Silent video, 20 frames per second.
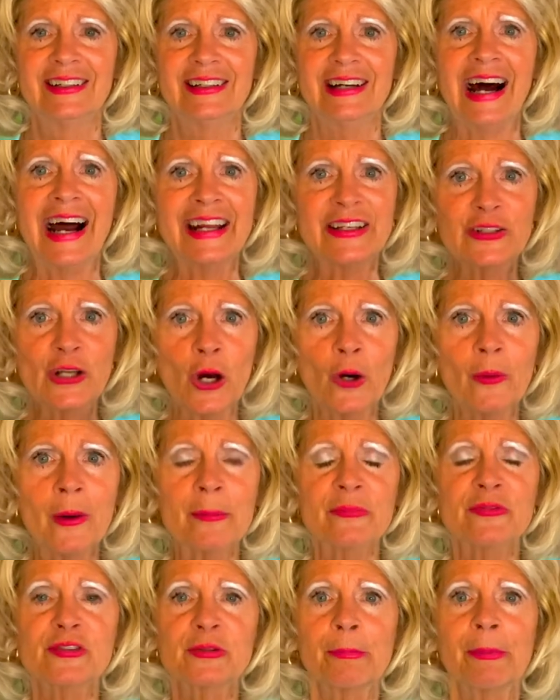I know I'm
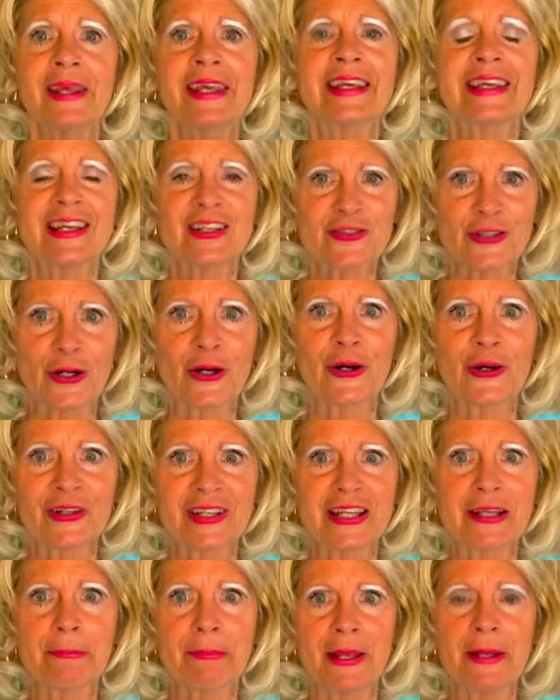speaking to
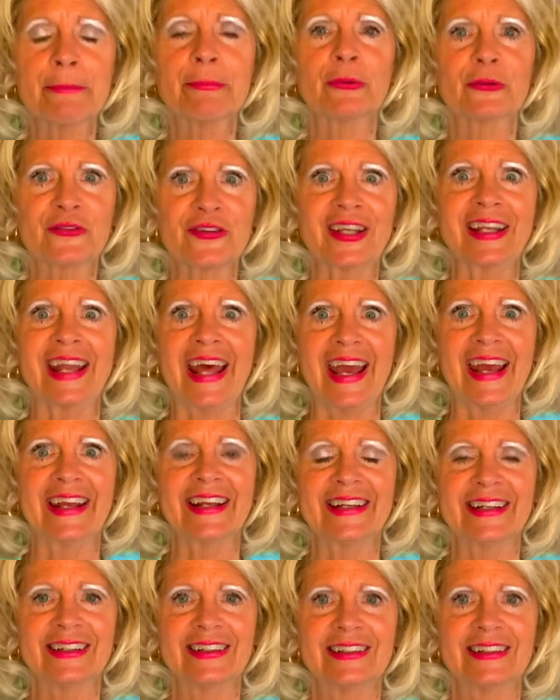hurting people today